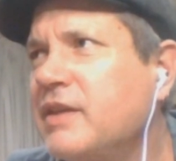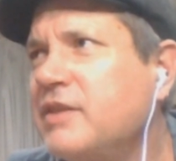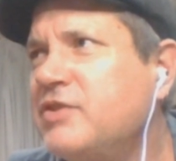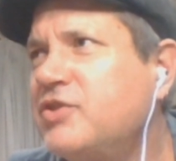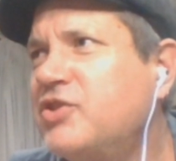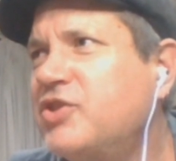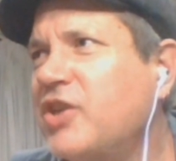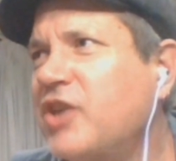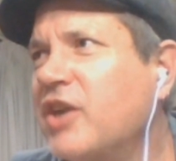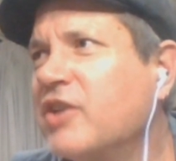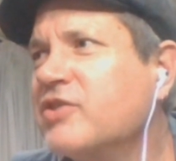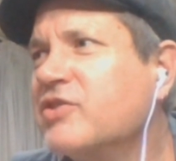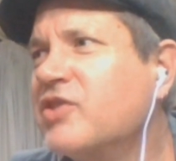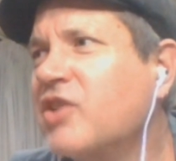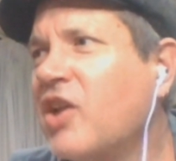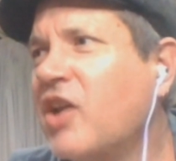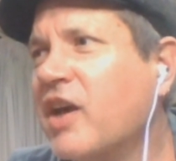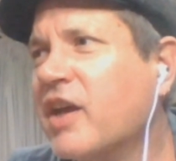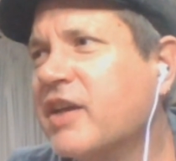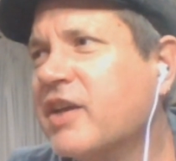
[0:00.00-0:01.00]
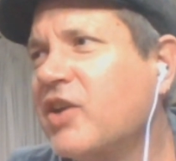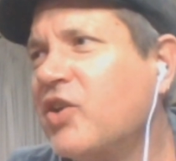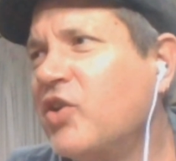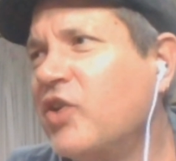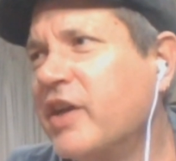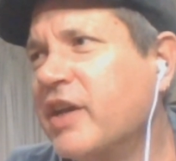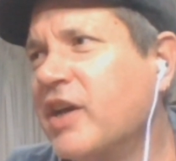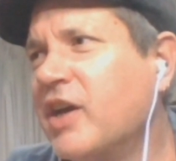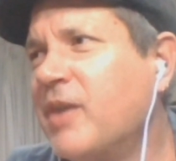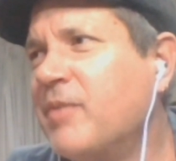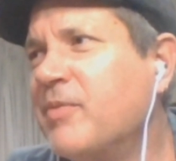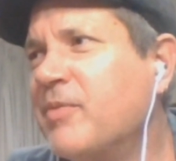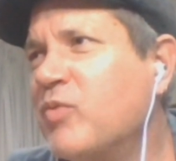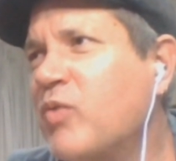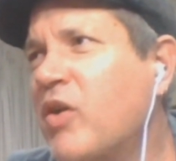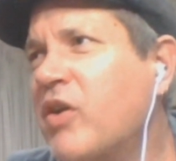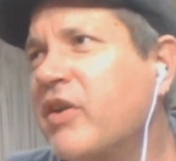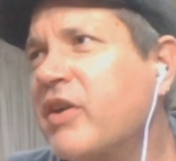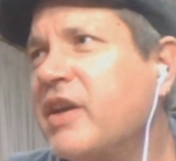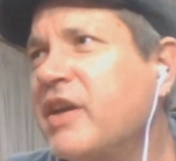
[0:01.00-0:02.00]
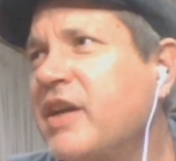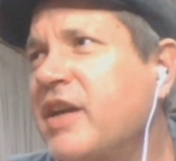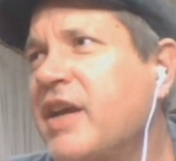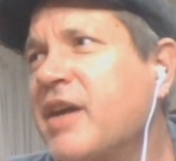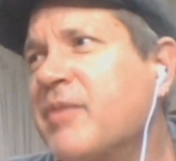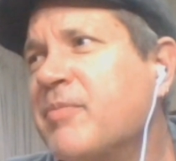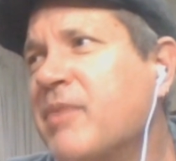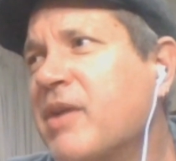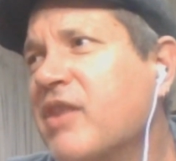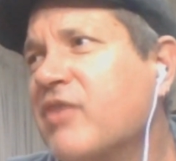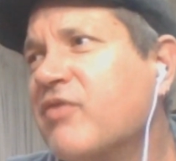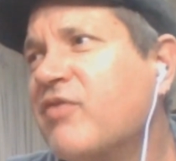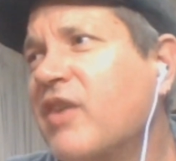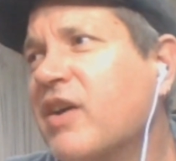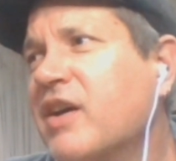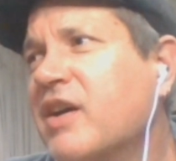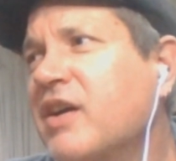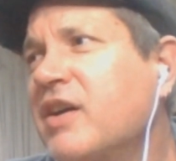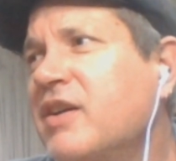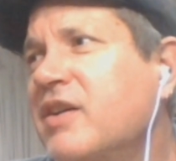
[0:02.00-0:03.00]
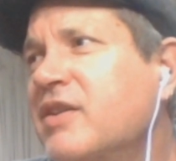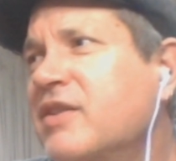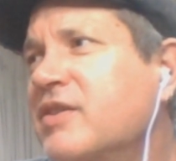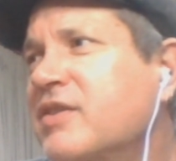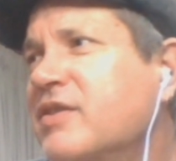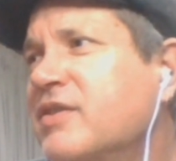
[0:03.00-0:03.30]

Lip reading: Is Jones like, oi, I'm a warrior now, motherfucker.